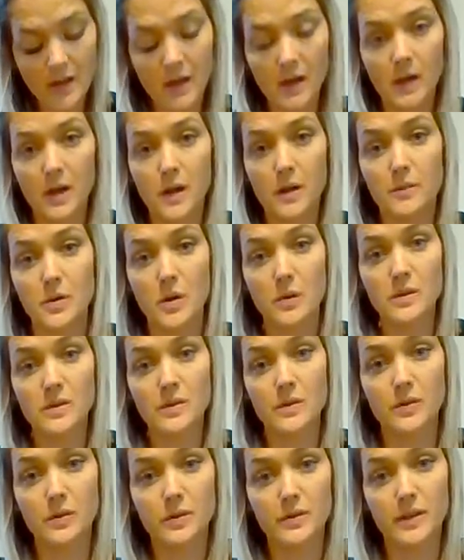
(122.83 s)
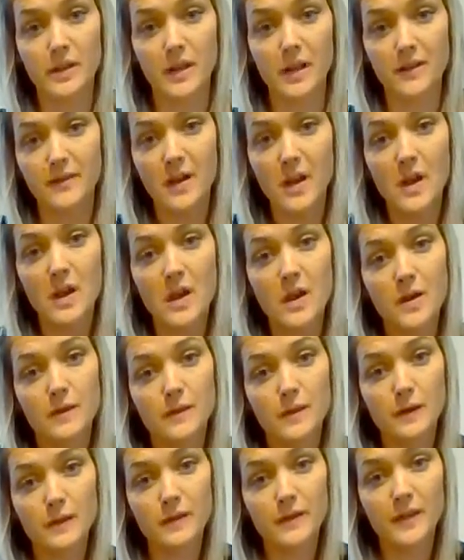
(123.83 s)
you always want to hold the knife
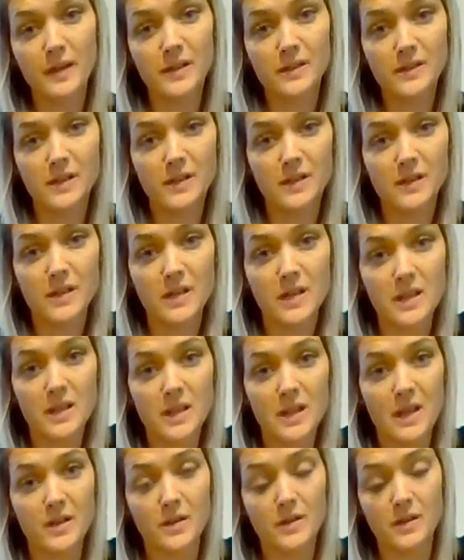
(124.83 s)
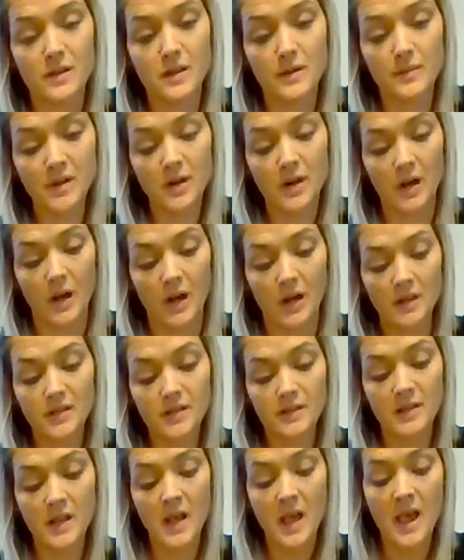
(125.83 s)
4 fingers underneath and your thumb
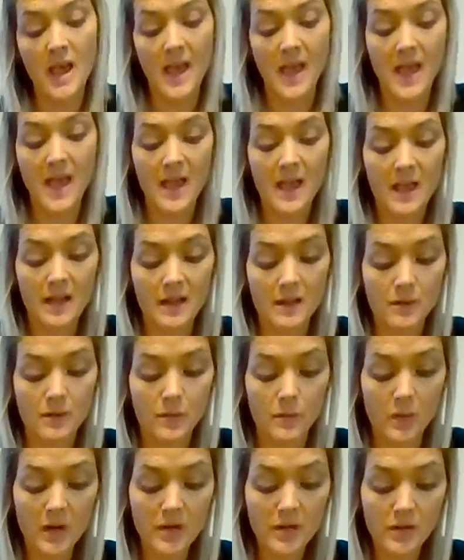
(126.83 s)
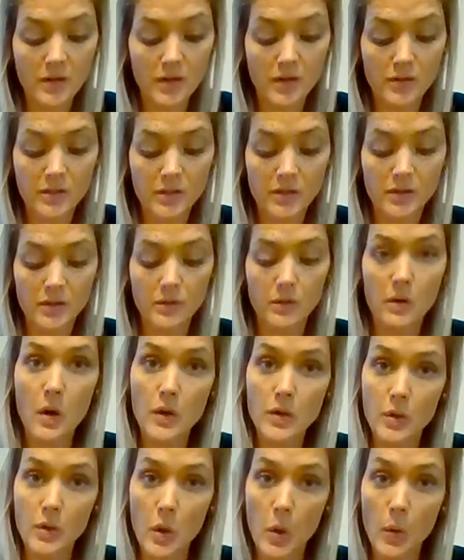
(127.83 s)
across. And what you're going to do,
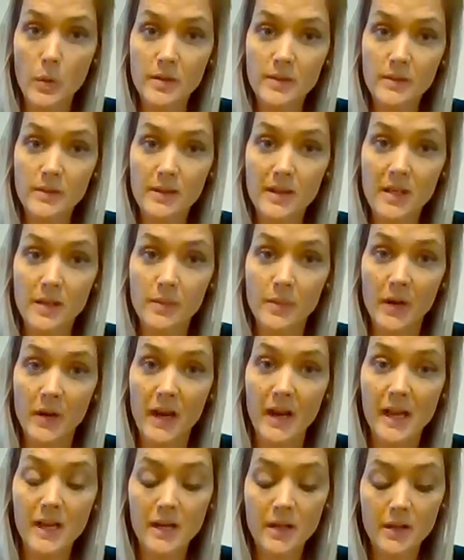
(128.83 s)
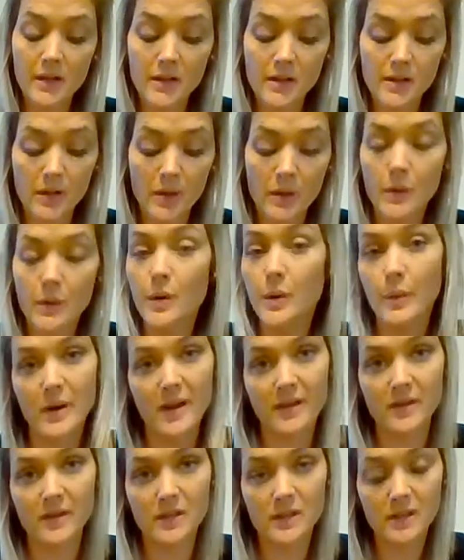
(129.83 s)
you always want to keep your hand on the dough or
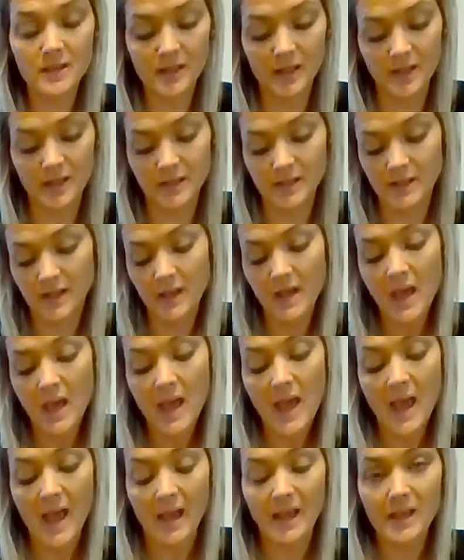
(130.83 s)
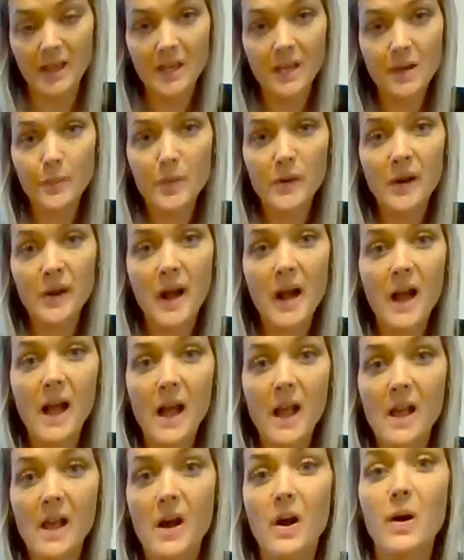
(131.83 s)
whatever you're slicing, and keep your
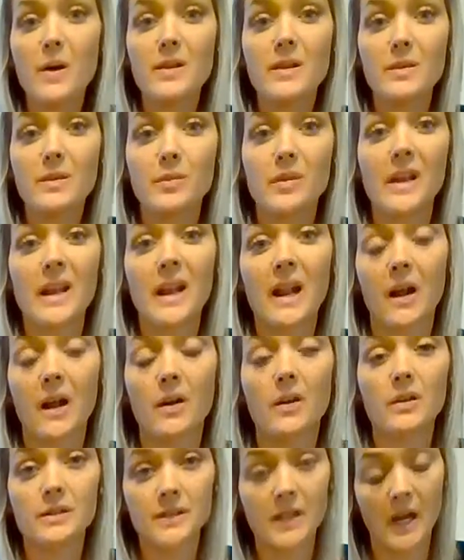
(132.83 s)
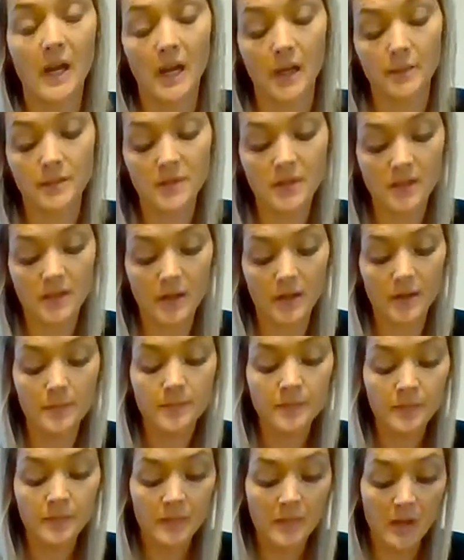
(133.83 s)
eye on the blade at all times.
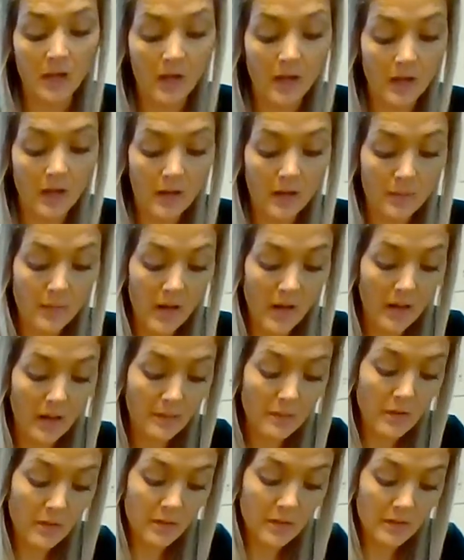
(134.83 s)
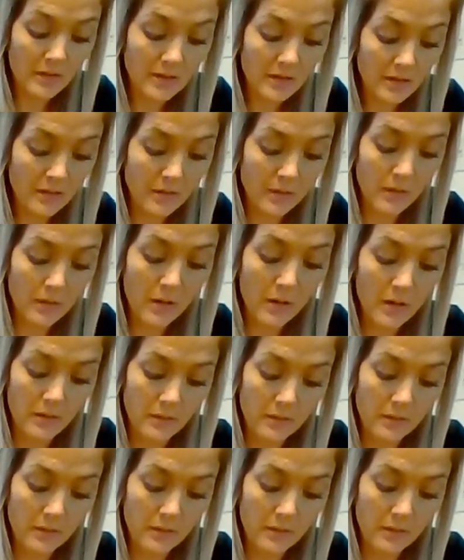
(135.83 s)
So I'm going to